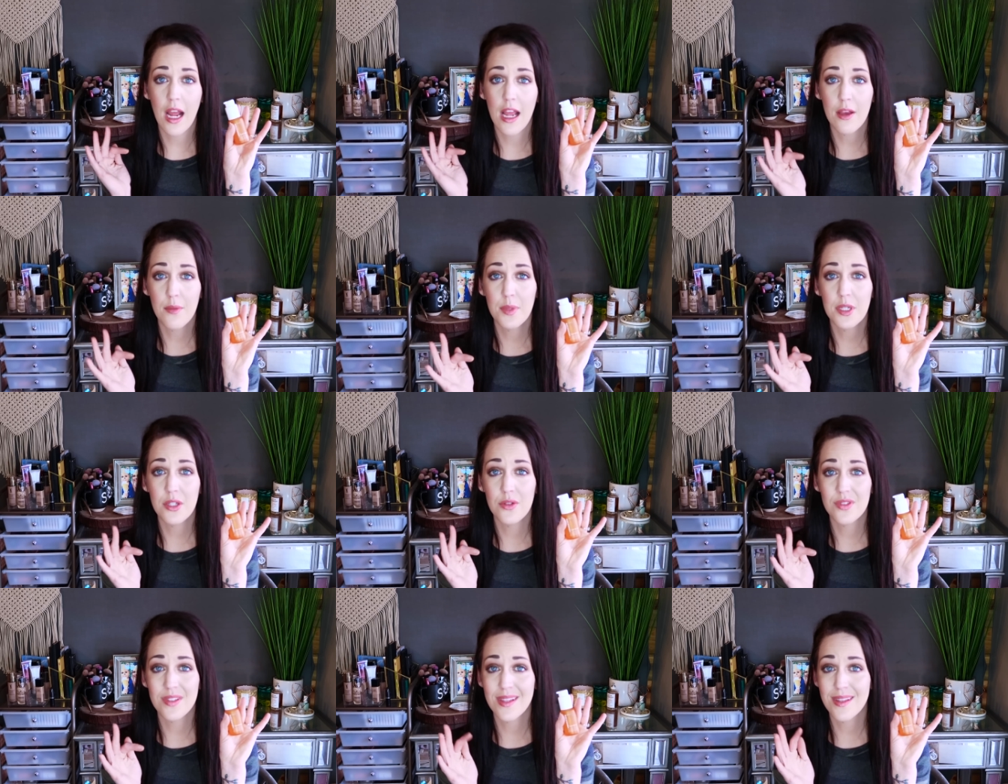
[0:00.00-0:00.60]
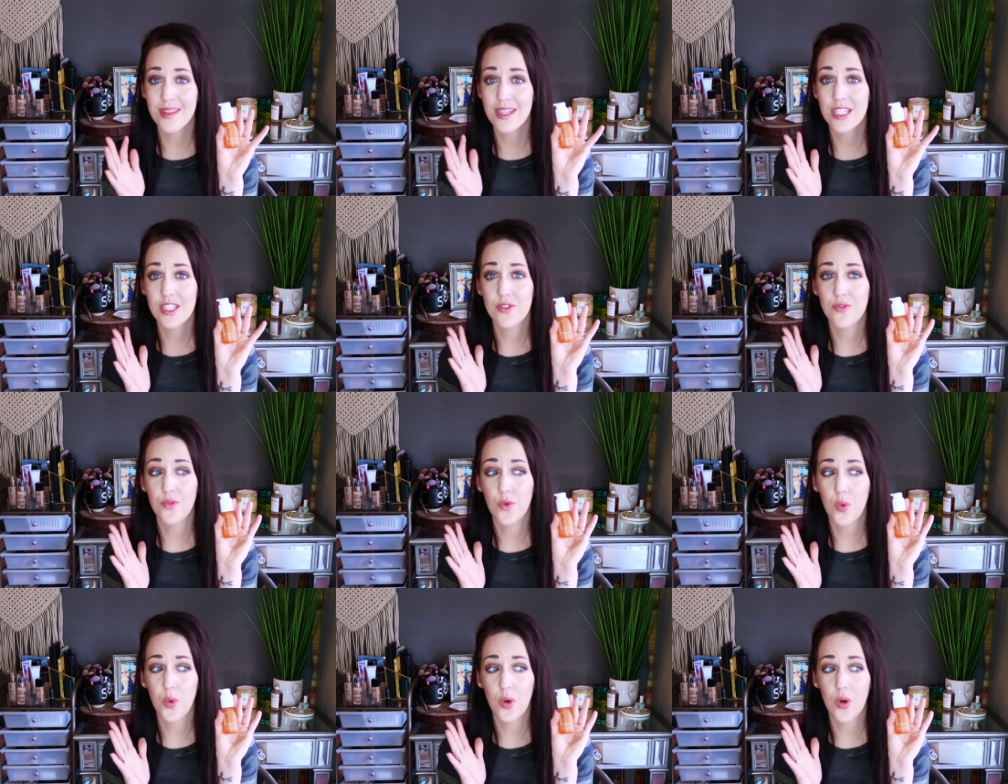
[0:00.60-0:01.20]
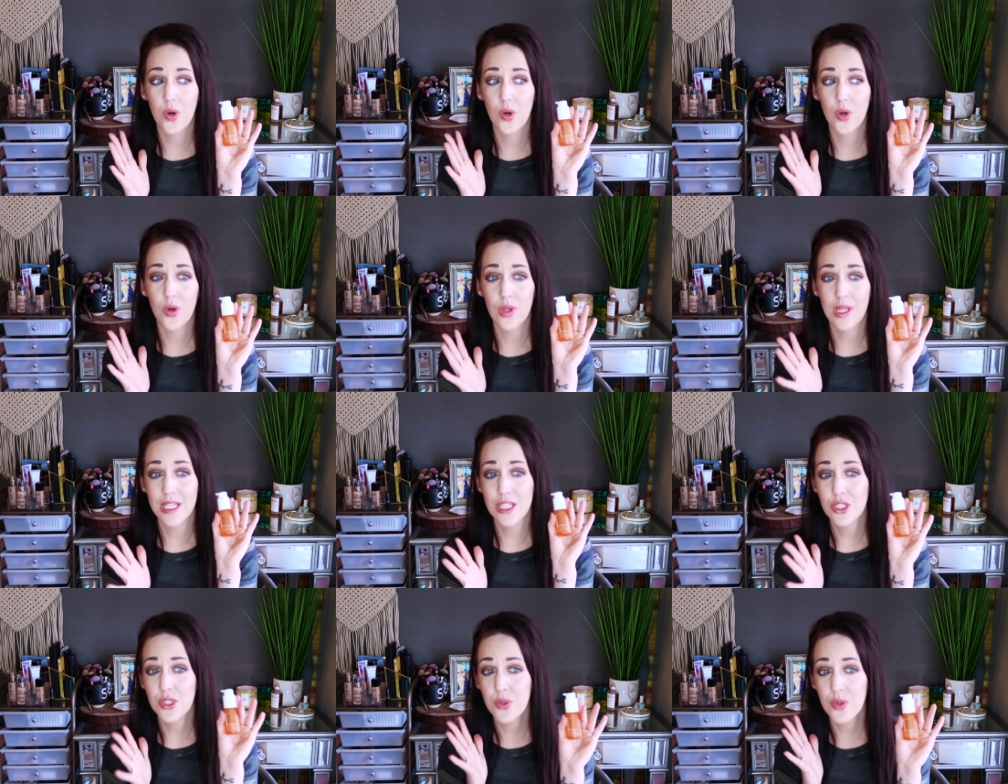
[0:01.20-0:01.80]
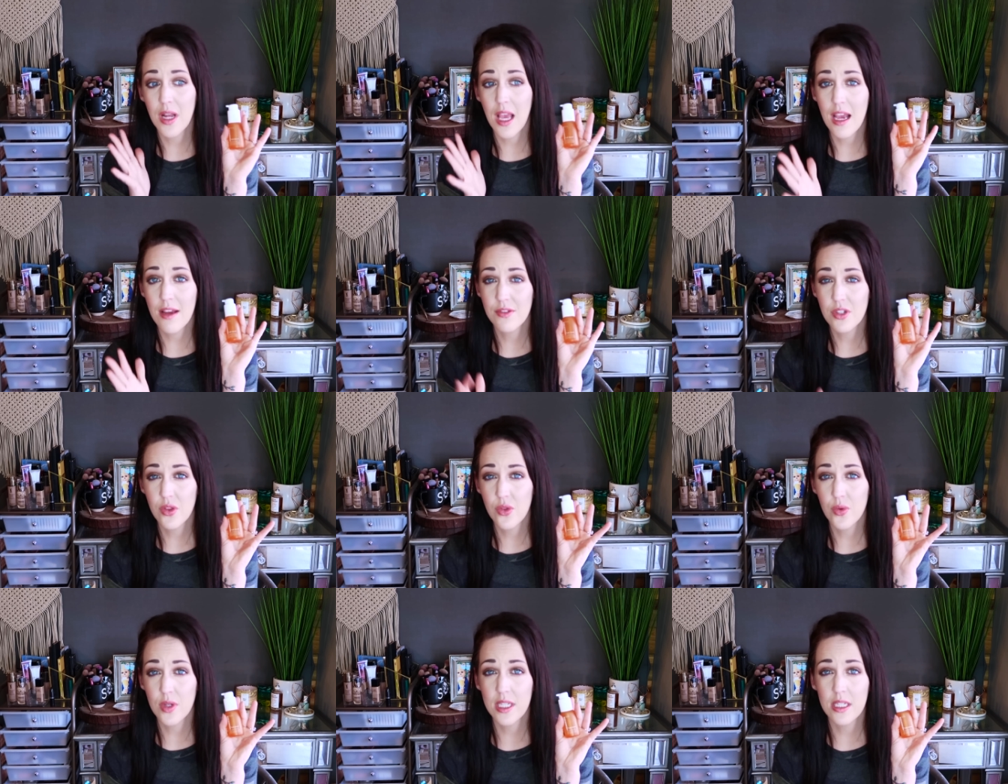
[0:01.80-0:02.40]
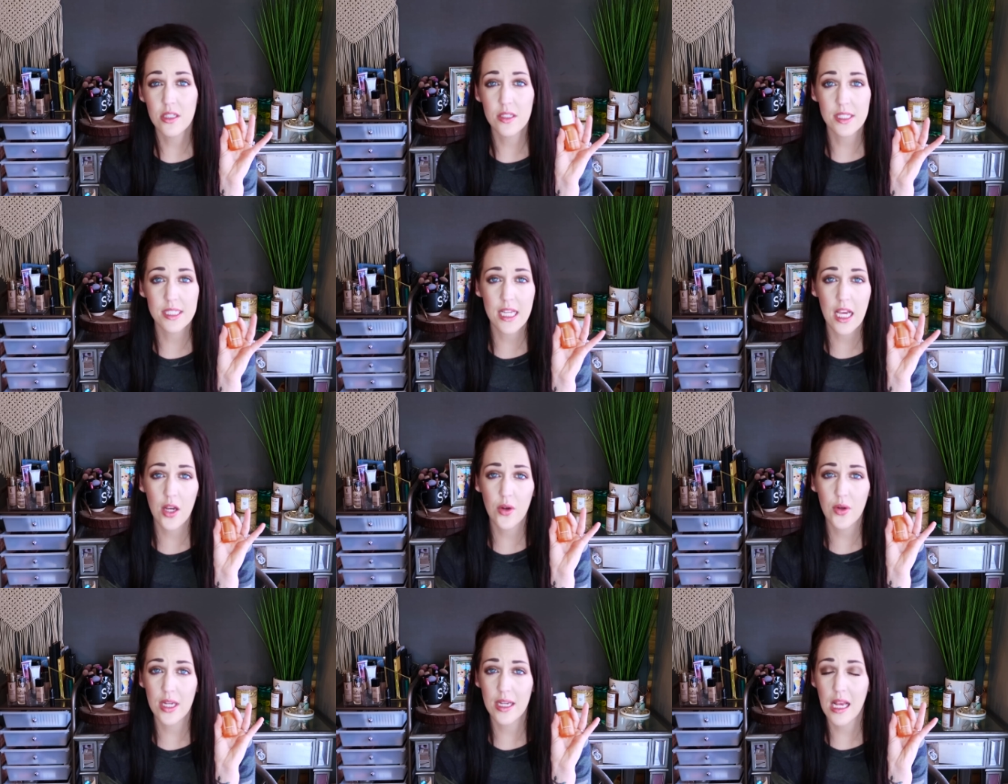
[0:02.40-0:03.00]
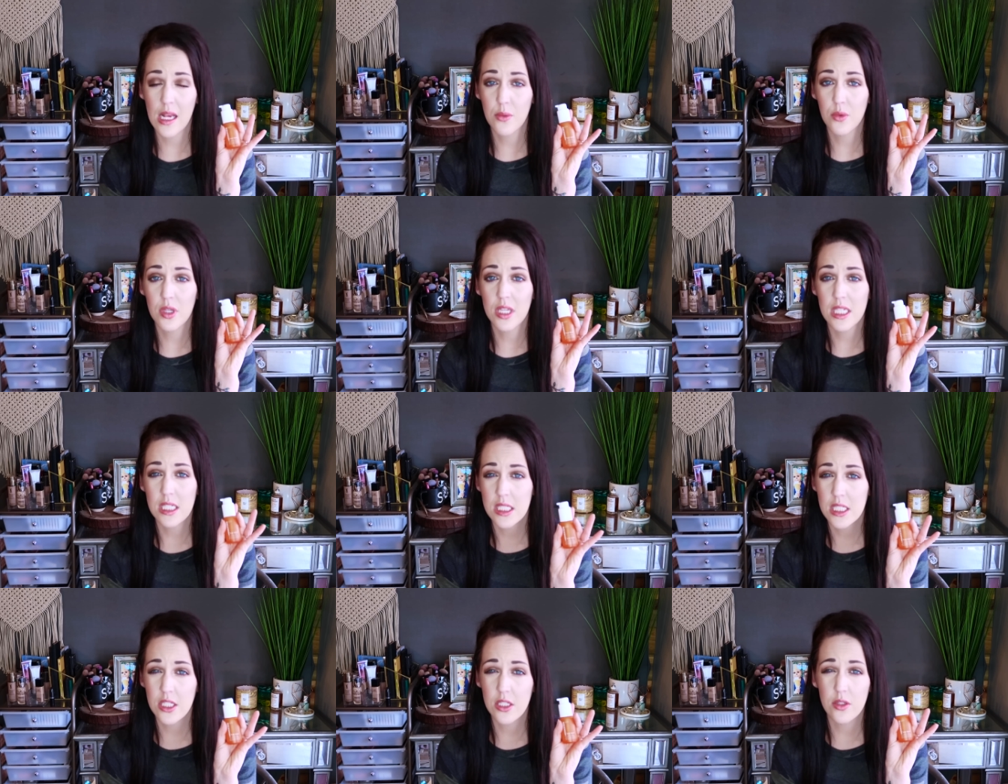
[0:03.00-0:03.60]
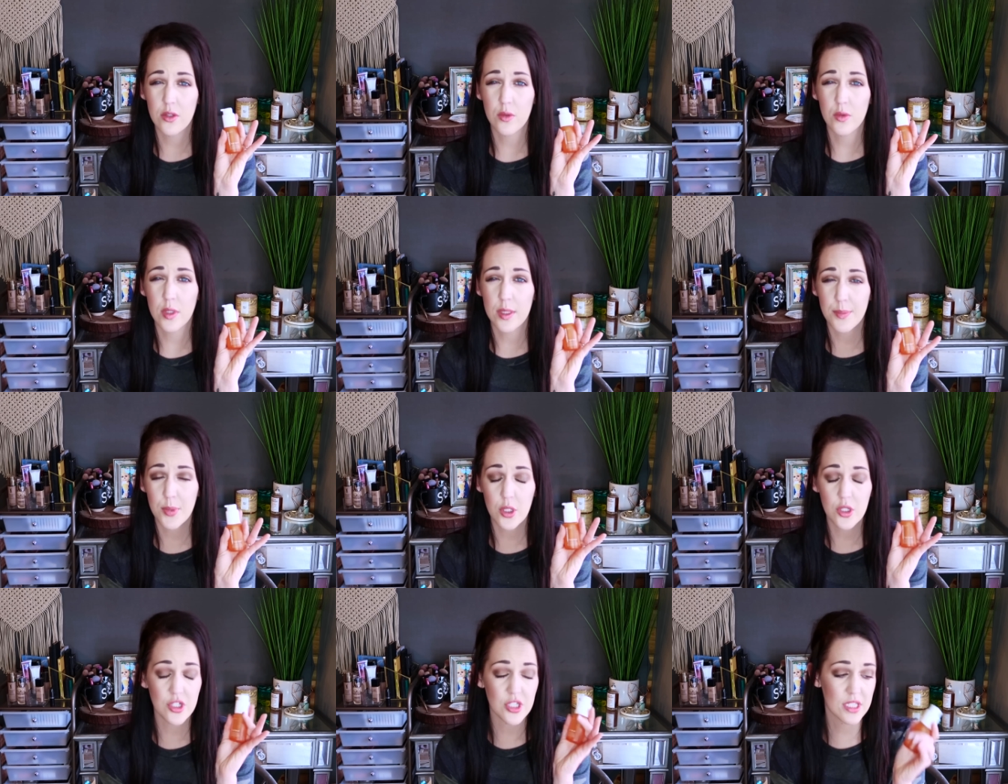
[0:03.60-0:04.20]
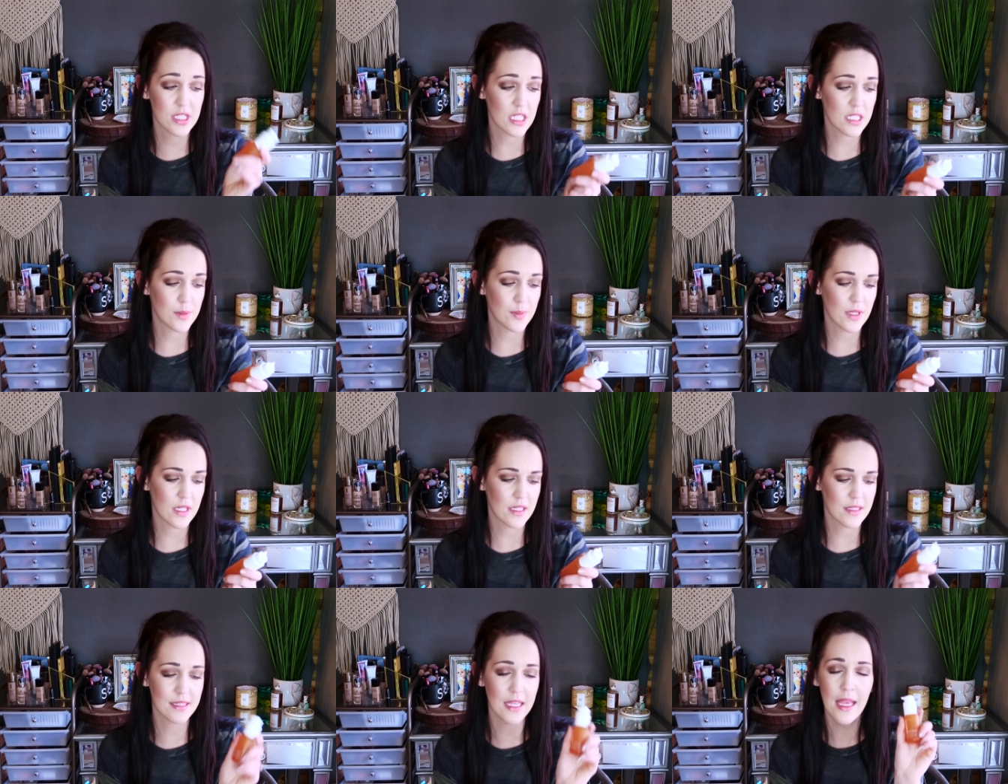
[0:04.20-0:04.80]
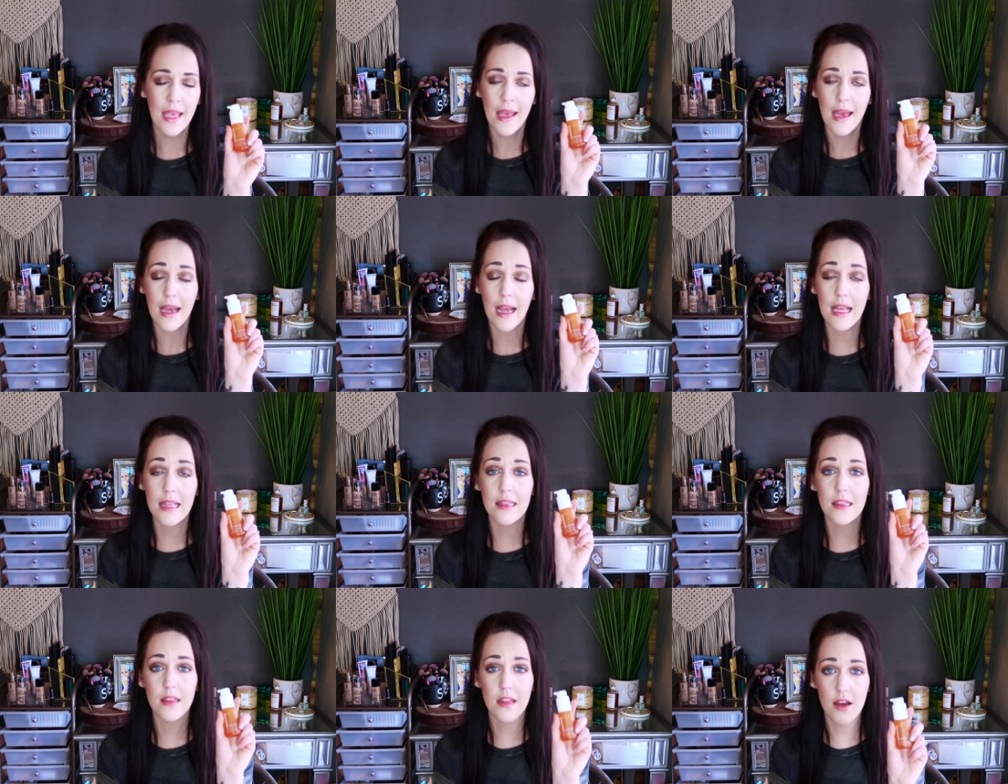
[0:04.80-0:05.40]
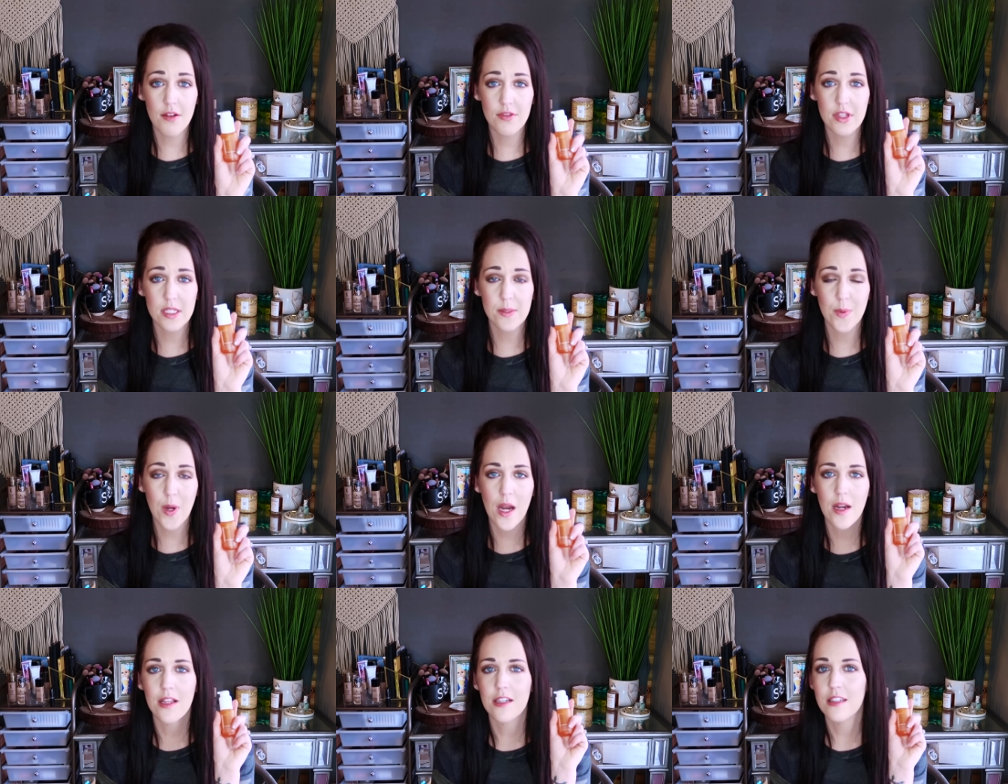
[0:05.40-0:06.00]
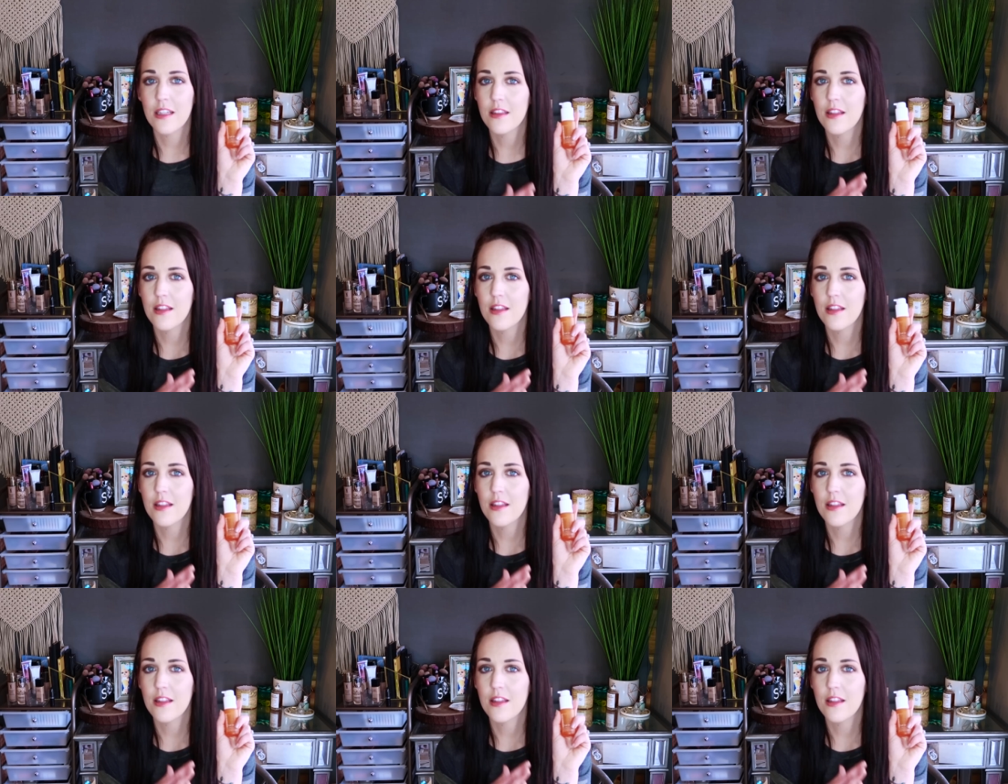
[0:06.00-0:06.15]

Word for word: I have been using this for like two and a half to three years now, and I will continue to repurchase this because I love this product.